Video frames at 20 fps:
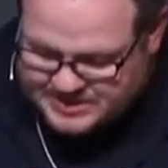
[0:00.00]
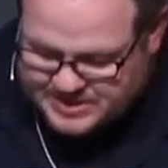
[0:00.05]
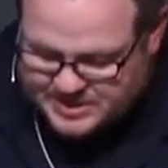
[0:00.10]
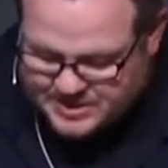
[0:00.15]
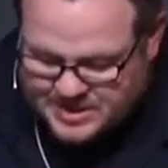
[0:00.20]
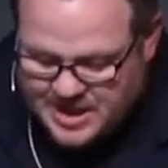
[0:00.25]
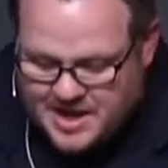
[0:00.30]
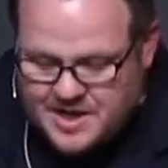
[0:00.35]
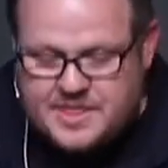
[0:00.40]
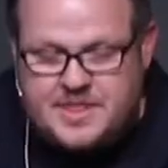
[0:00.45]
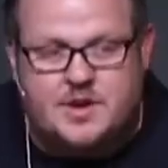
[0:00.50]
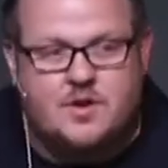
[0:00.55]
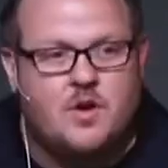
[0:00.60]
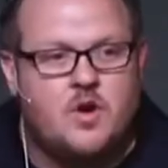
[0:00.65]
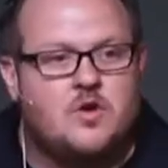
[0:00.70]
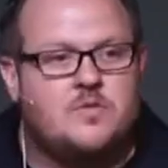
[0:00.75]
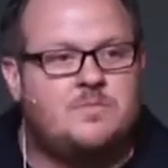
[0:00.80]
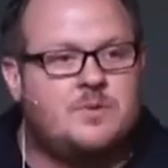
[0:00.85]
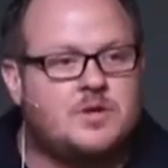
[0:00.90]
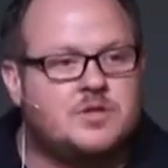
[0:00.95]
to their
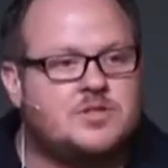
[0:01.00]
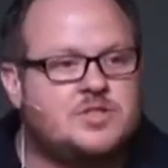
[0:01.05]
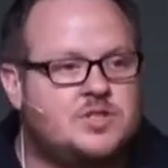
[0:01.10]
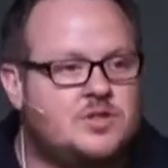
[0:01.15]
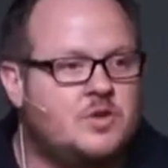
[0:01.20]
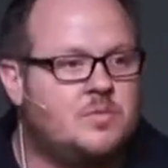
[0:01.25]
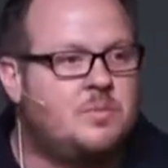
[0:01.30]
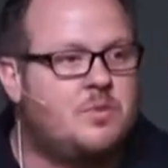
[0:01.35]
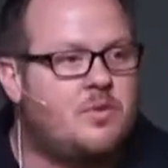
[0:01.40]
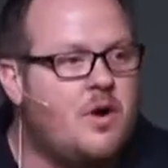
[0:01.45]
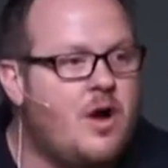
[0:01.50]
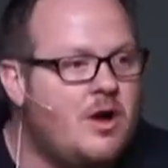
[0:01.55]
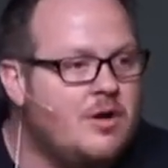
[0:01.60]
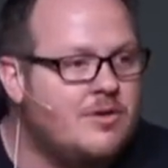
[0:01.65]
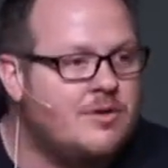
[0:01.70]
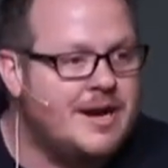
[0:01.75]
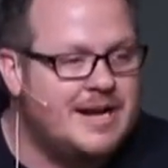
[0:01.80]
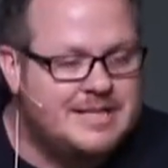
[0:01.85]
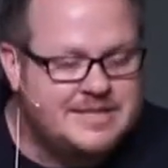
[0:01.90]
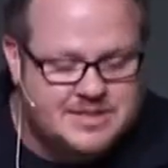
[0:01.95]
own personal
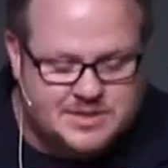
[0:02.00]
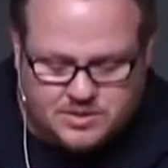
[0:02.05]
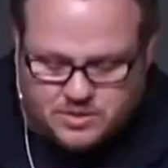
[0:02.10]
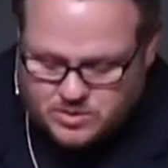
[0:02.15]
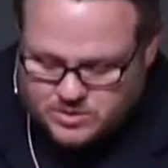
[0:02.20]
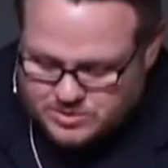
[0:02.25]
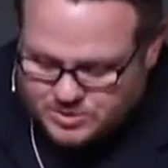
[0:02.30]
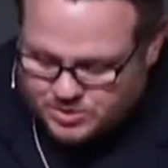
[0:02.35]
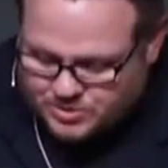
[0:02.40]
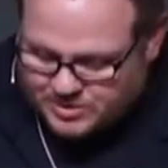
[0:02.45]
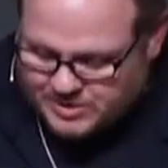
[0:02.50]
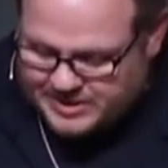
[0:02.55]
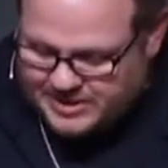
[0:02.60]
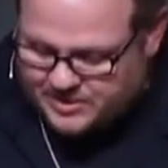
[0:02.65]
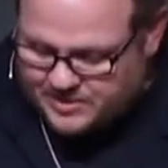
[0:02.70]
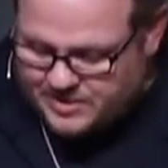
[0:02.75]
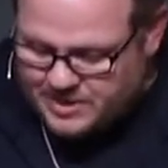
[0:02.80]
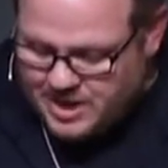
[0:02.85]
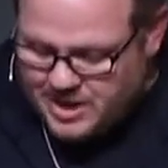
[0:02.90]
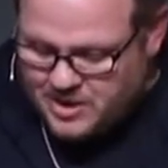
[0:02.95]
progress, culturally
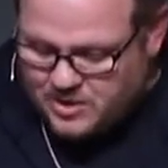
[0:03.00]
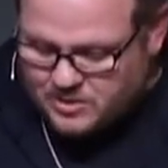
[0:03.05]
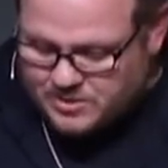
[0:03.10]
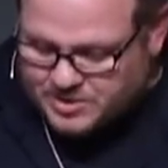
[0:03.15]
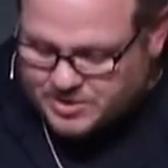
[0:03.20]
or, or